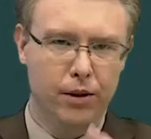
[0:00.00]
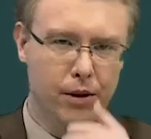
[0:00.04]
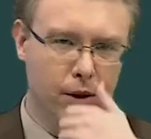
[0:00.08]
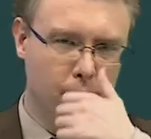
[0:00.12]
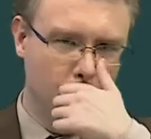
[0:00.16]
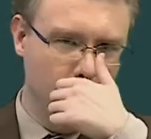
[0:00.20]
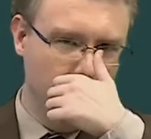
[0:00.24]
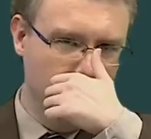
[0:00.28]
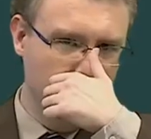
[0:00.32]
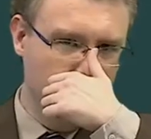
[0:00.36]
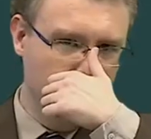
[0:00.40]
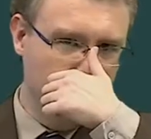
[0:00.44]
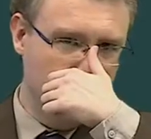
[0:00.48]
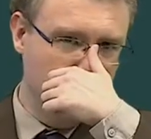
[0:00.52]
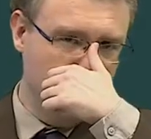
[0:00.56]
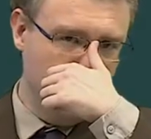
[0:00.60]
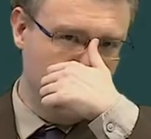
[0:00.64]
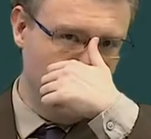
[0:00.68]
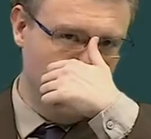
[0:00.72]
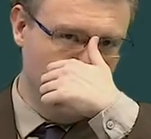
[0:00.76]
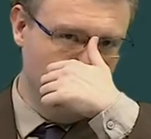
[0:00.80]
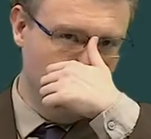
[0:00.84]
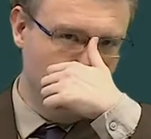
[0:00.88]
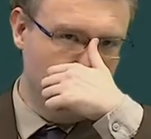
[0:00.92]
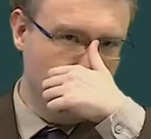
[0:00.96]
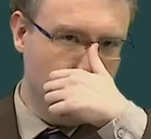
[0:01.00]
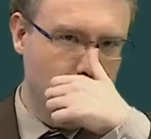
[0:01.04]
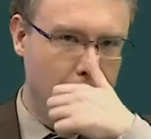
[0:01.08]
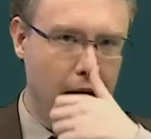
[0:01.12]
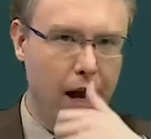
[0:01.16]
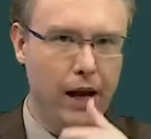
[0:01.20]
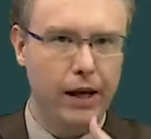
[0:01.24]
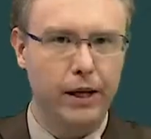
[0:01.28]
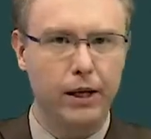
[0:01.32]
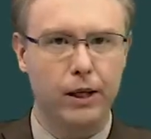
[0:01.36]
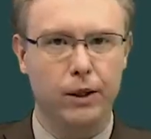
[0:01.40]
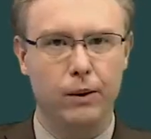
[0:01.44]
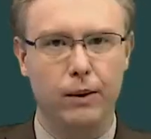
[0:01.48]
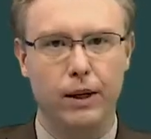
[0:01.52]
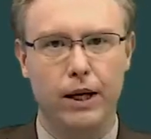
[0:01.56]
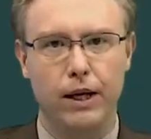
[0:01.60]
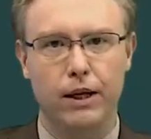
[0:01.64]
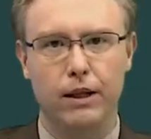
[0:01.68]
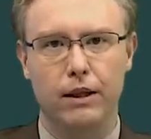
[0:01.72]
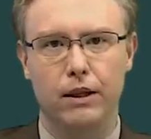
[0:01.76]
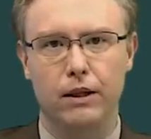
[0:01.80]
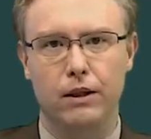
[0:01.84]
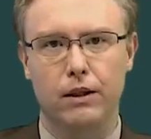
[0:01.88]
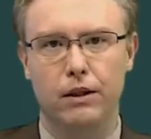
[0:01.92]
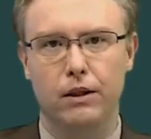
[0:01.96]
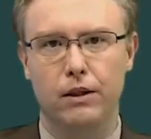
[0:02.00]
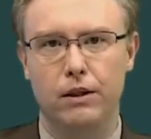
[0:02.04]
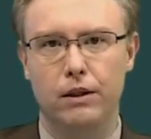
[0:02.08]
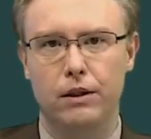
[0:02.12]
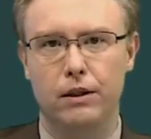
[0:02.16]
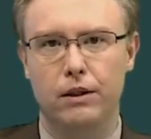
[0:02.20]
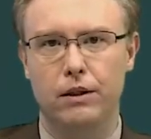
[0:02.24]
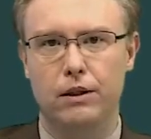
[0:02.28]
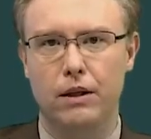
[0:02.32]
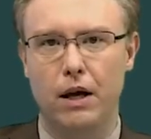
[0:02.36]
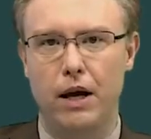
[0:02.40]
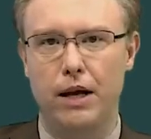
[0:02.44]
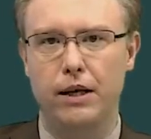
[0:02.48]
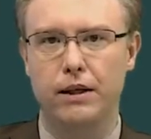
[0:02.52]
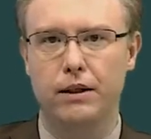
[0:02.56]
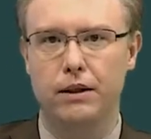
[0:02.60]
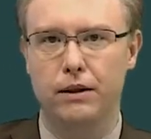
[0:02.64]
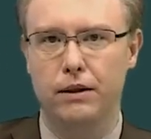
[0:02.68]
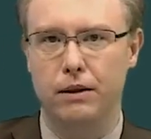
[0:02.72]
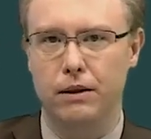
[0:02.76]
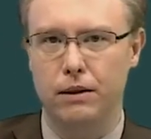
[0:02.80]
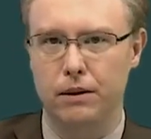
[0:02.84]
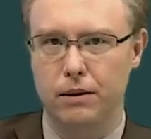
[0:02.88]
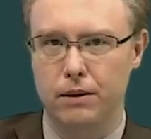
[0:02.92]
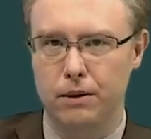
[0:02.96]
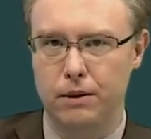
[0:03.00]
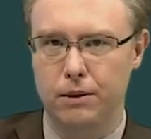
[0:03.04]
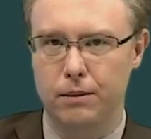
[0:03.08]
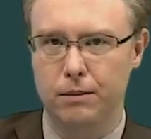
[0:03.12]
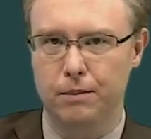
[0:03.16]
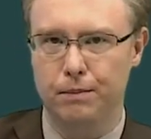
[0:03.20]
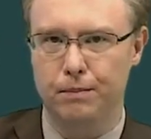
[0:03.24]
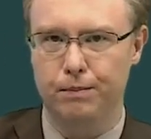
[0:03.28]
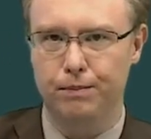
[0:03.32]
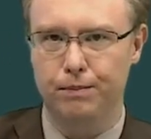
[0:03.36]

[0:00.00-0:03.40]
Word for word: There is some value in the conciseness